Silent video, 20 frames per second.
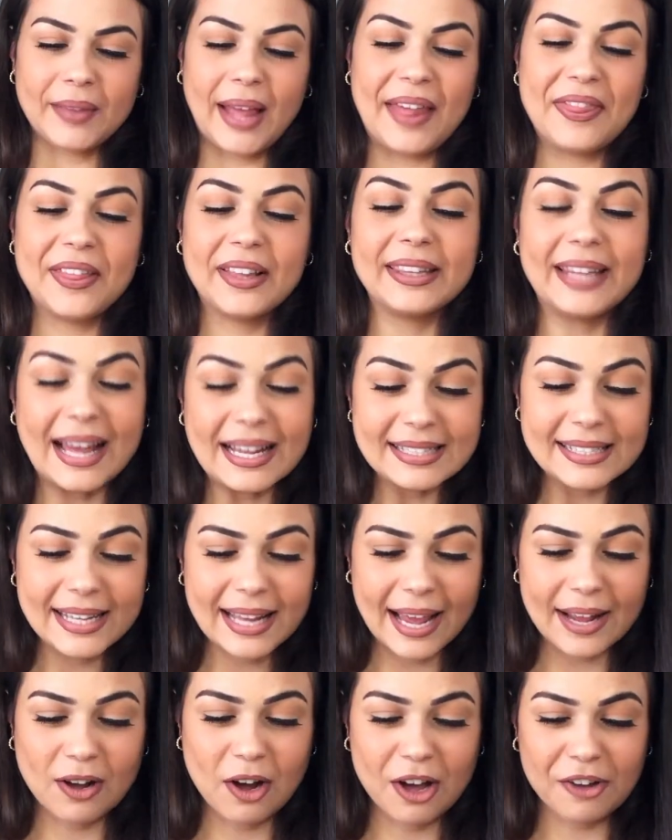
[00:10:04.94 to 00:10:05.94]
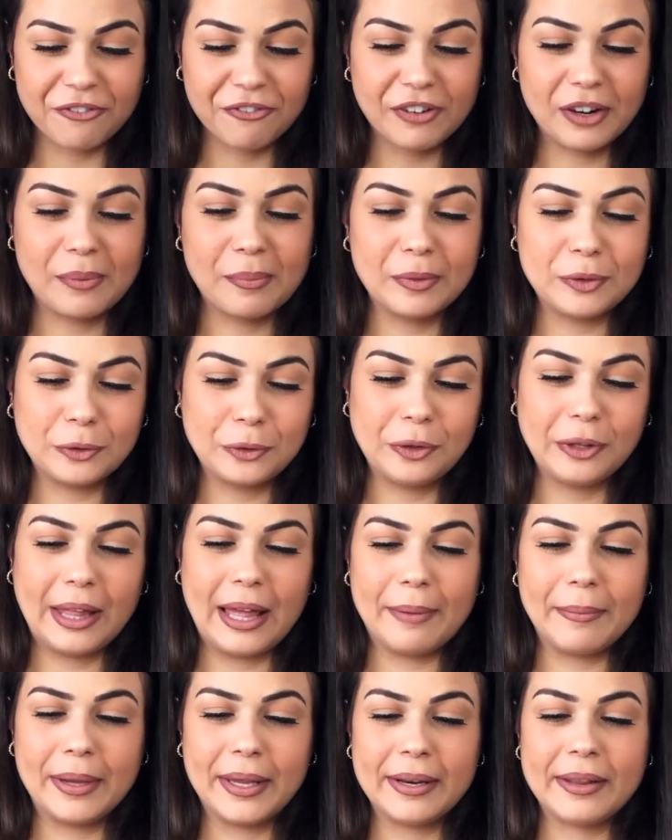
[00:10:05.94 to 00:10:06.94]
And the last thing I got from
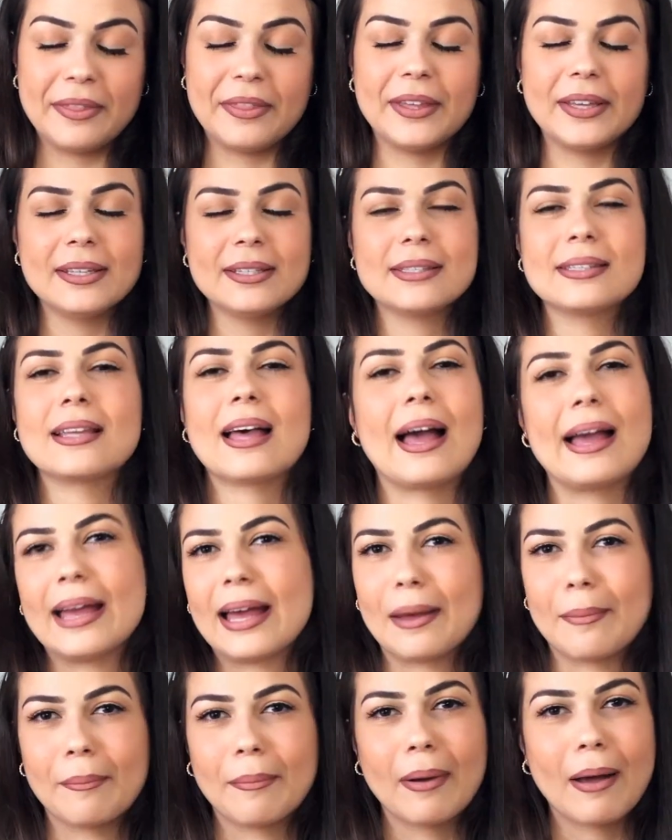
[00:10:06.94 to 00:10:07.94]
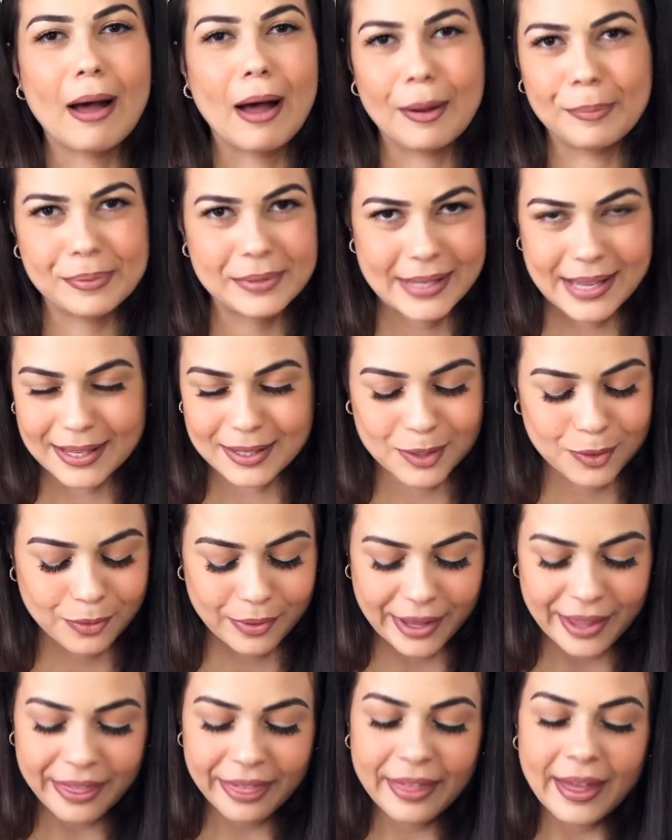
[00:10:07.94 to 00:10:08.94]
Lululemon, this I am obsessed
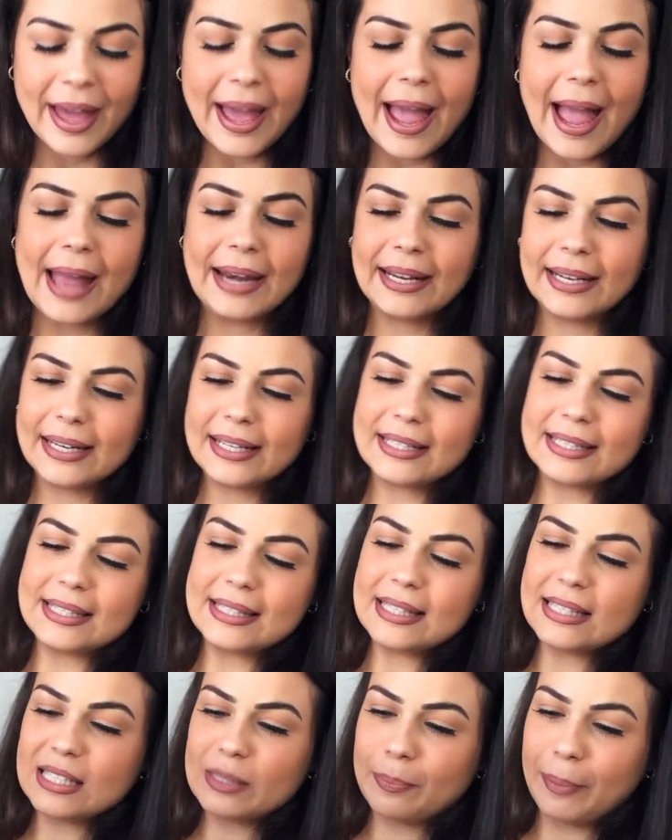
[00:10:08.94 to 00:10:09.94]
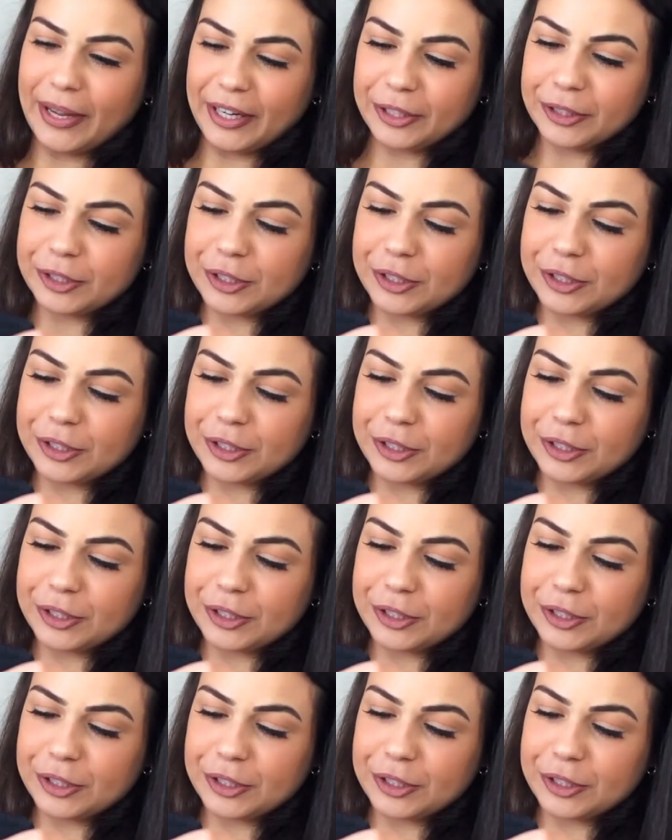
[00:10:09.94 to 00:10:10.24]
with, and it is these biker